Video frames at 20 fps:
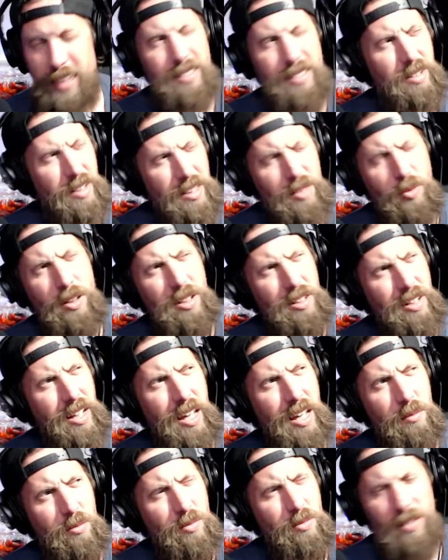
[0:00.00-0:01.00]
That's that's what you
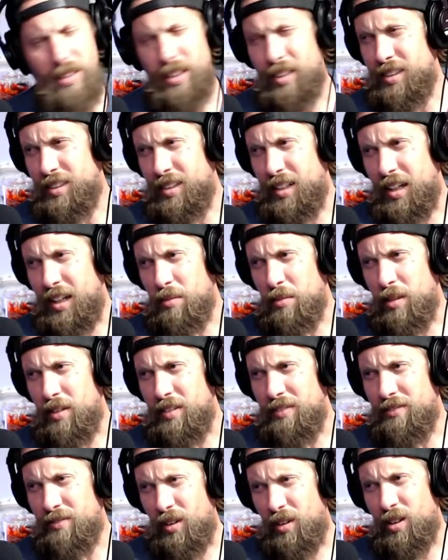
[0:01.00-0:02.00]
name. That's the name
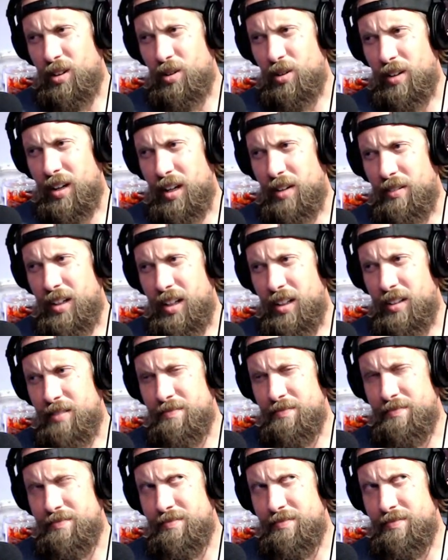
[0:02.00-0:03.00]
of it, Far Cry,
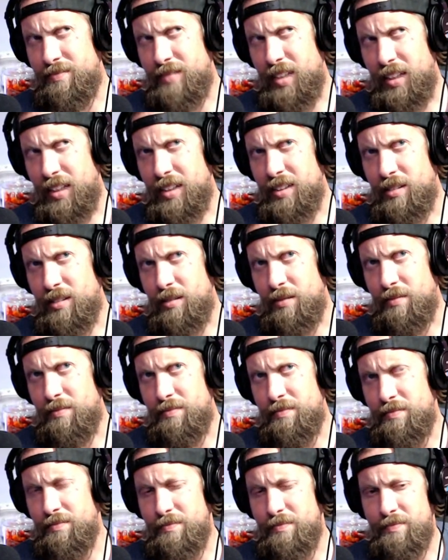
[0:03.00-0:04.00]
right? I think
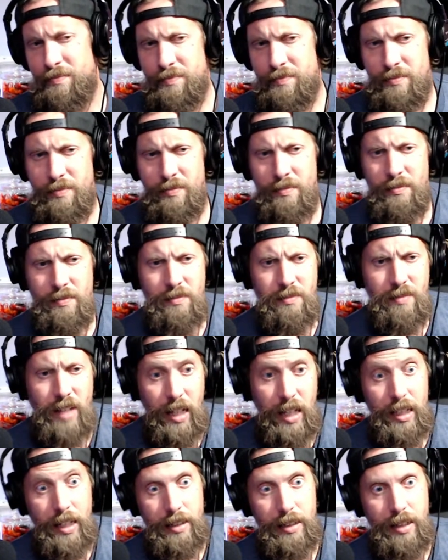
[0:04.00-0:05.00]
so.
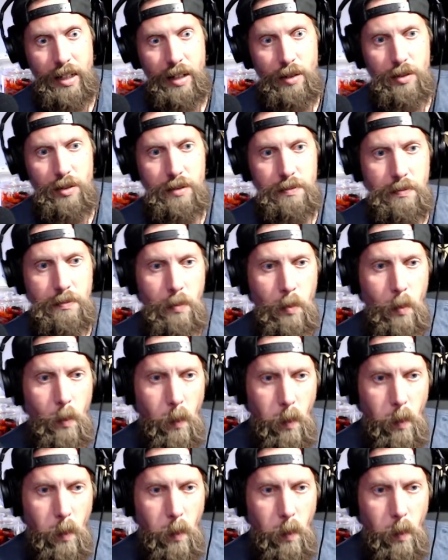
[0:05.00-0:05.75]
I like that one.